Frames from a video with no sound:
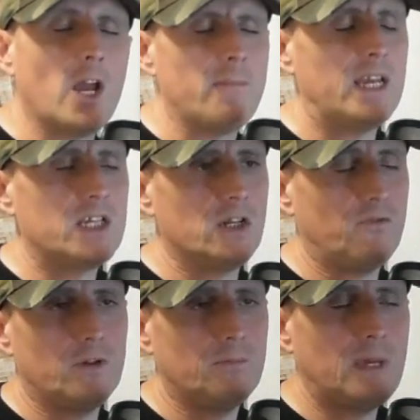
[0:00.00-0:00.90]
i make
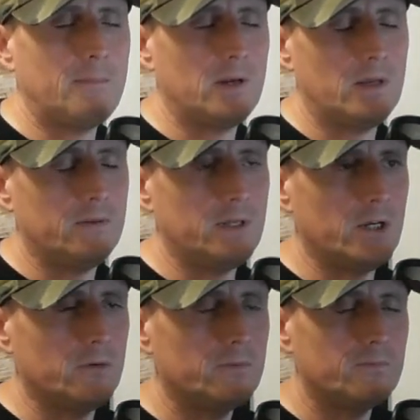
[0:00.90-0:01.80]
stuff that people are you
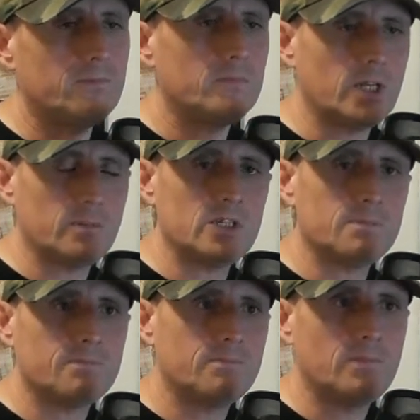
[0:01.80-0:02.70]
know going to be
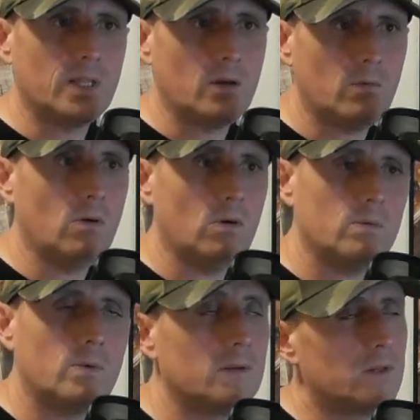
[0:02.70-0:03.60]
like, oh,
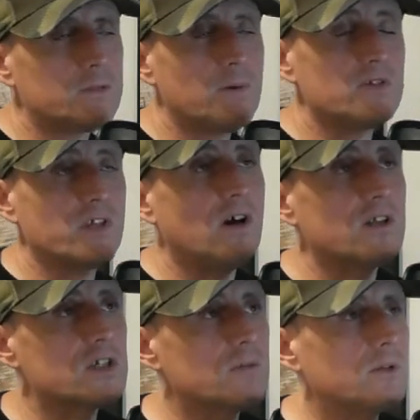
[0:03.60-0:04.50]
well, I suppose they are
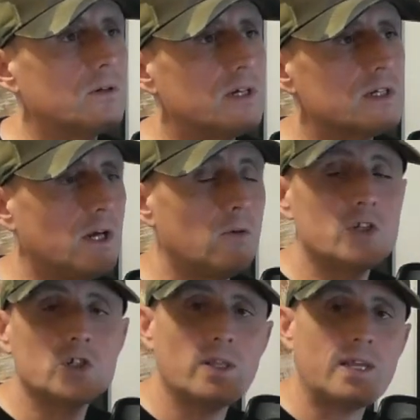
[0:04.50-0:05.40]
to some degree. It's like, holy
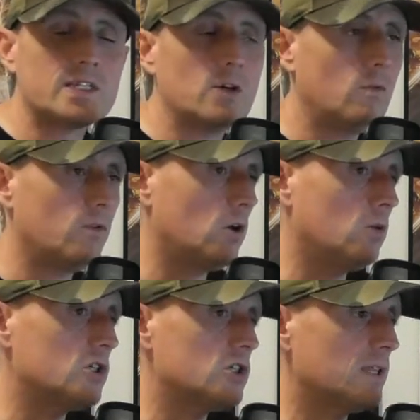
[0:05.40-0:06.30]
shit, that's helpful.
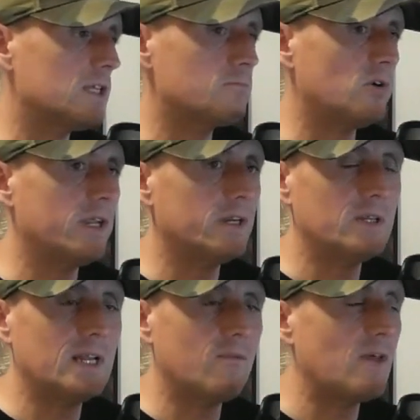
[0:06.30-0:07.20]
Holy shit, that's brilliant. I
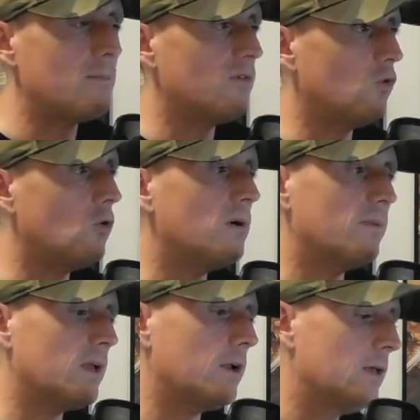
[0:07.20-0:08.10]
didn't have that before. But,
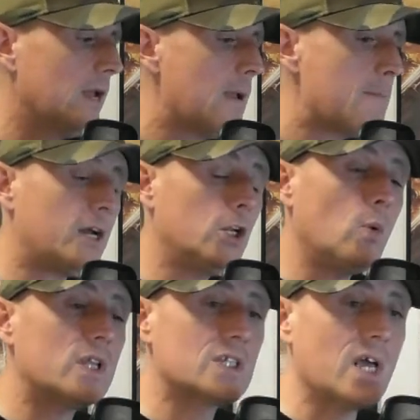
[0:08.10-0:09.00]
you know, but I know
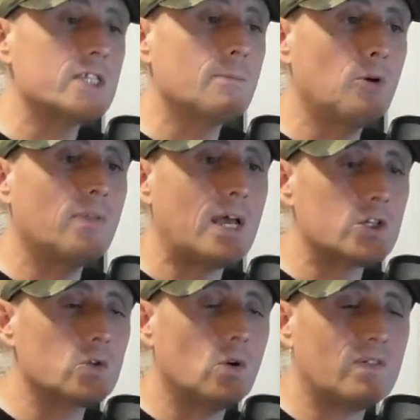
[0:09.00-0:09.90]
what it's like to put that
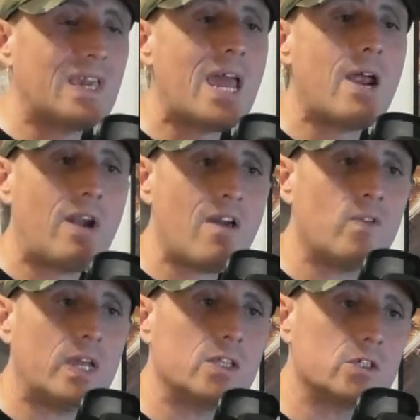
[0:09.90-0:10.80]
sort of care and
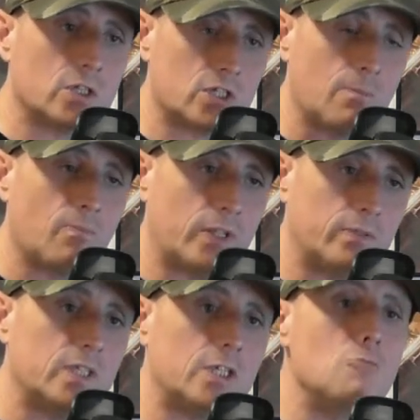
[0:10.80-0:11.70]
effort into something
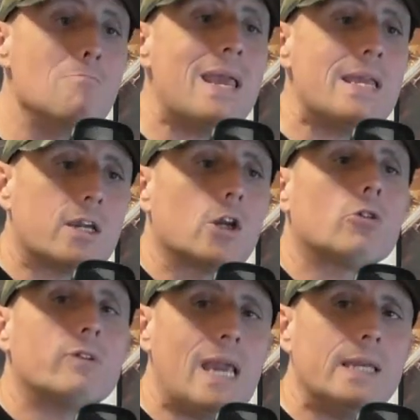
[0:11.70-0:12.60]
that you make and
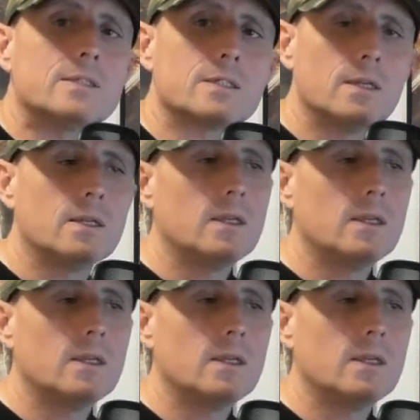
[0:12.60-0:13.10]
create.